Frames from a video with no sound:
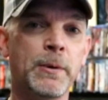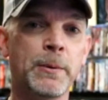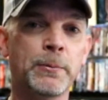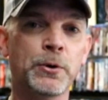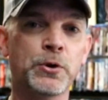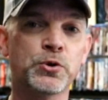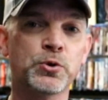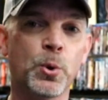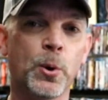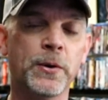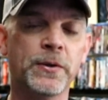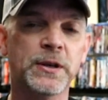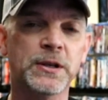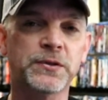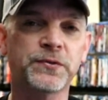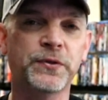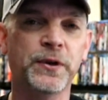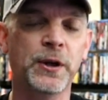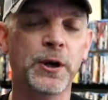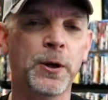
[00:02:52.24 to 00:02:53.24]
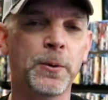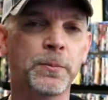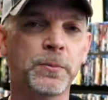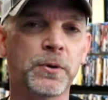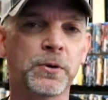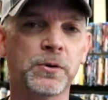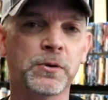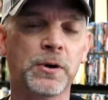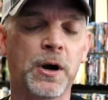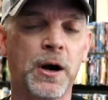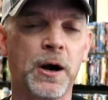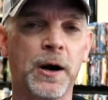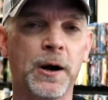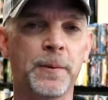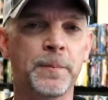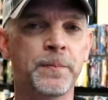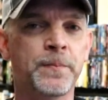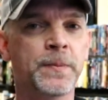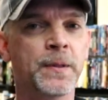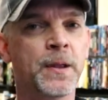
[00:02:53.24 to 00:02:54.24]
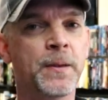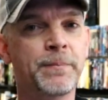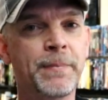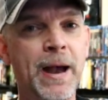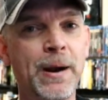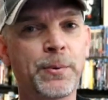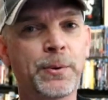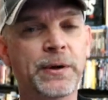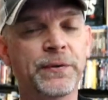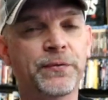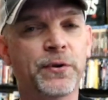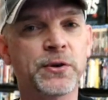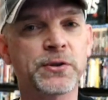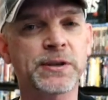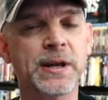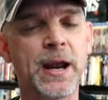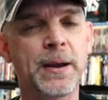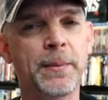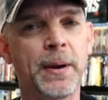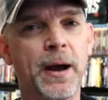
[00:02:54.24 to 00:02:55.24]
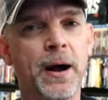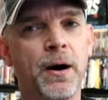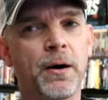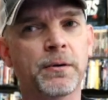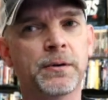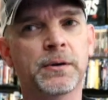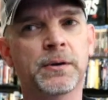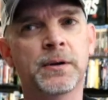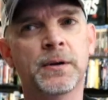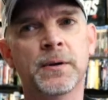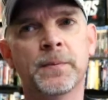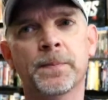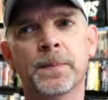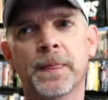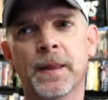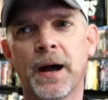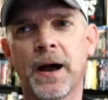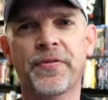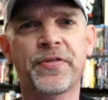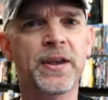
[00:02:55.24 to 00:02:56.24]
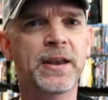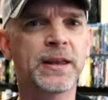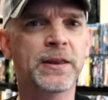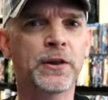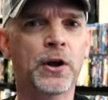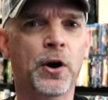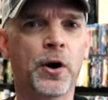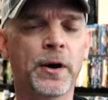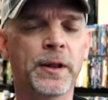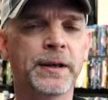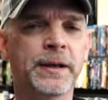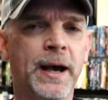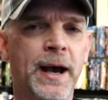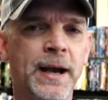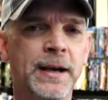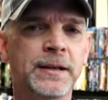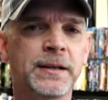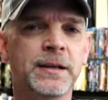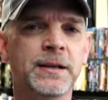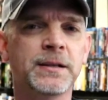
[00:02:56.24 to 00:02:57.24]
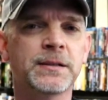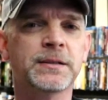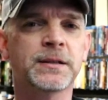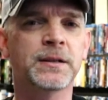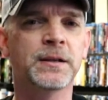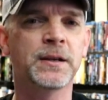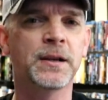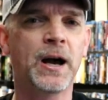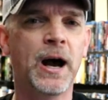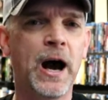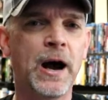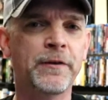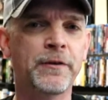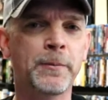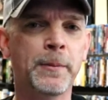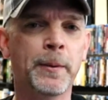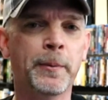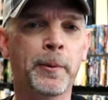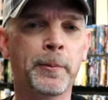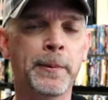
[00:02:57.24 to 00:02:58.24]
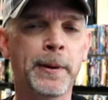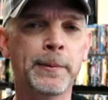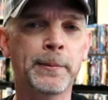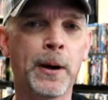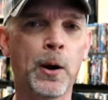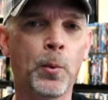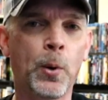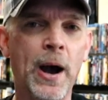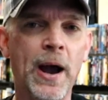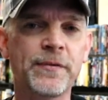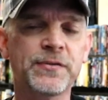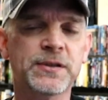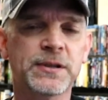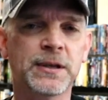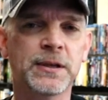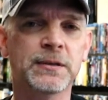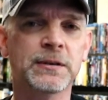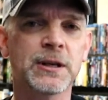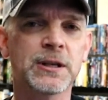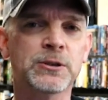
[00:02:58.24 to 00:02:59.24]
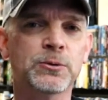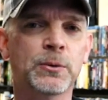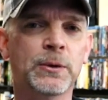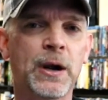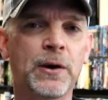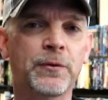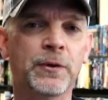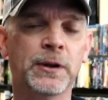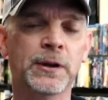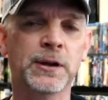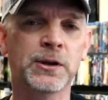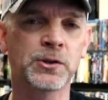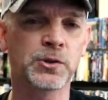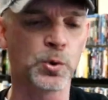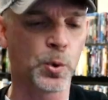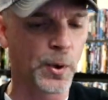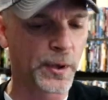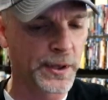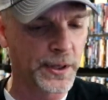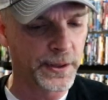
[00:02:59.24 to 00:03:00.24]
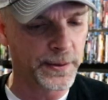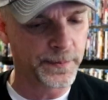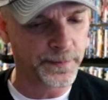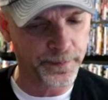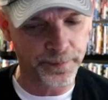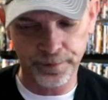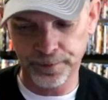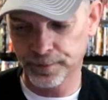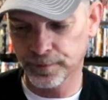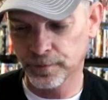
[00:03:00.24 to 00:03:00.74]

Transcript: remember enjoying this film um, back when it first came out, I think in the early 90s. I remember me and my wife seeing this one. I really enjoyed it.